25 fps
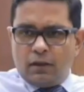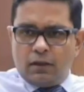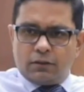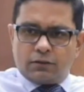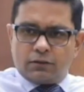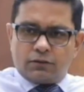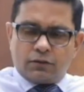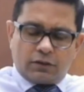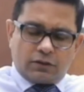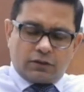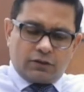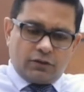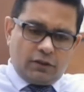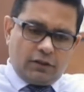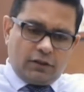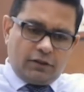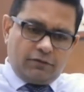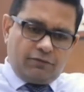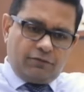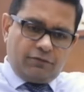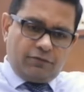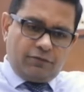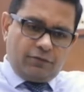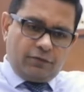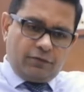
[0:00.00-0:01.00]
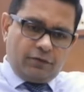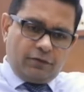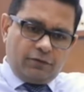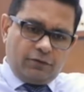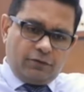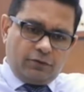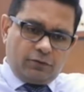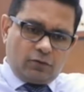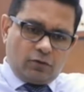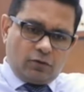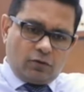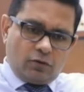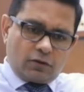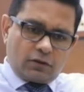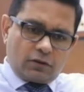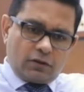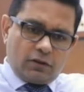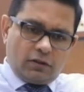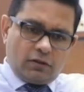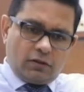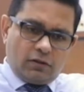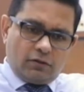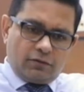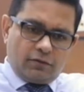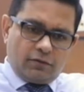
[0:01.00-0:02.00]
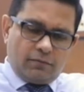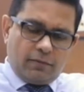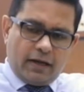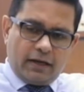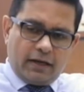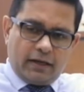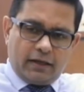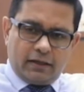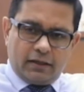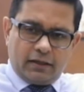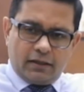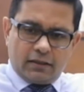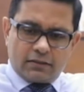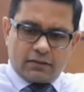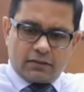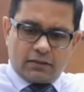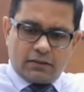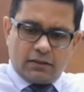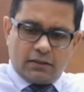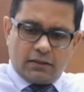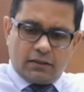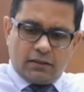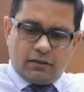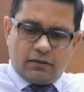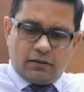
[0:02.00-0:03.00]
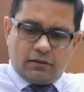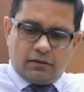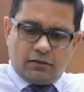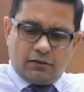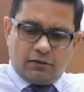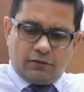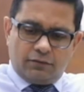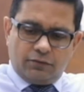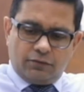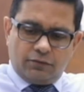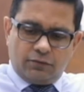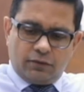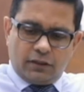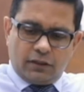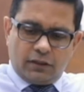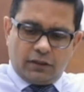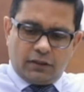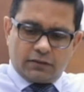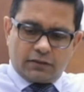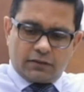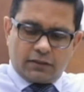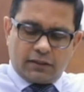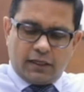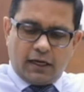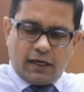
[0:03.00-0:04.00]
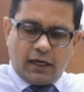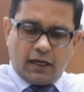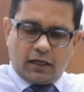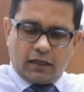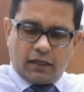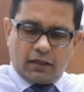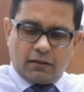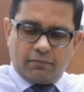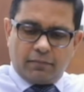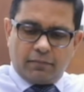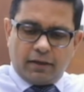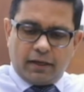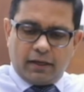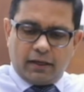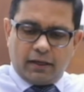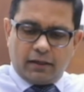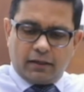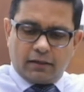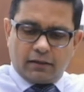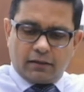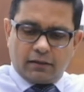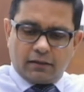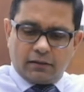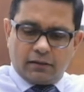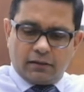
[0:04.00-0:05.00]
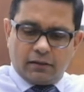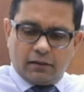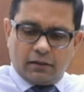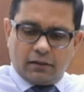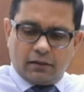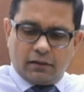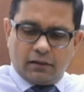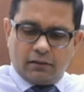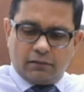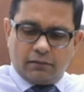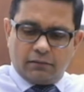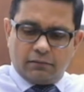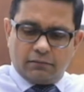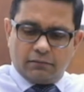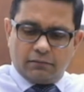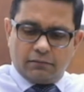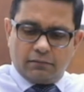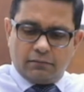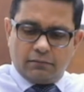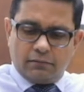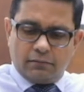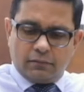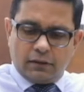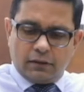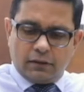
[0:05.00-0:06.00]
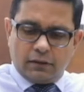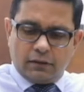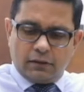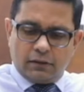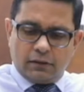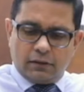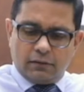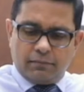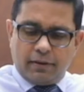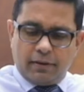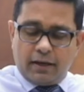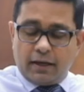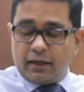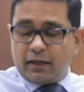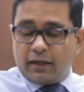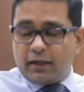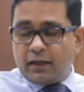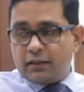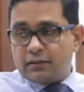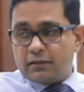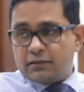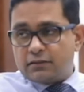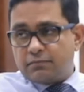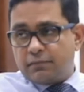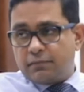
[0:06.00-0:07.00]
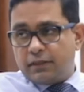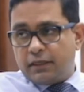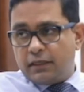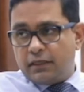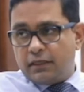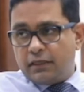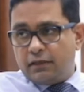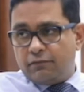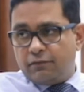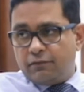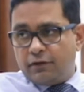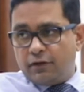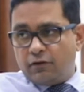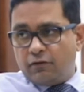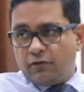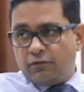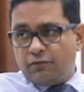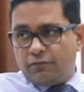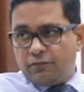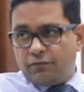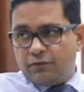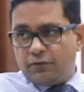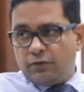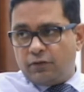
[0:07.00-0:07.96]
So actually, if you talk of the banking industry, if you take a Sri Lankan bank, a bank has many way of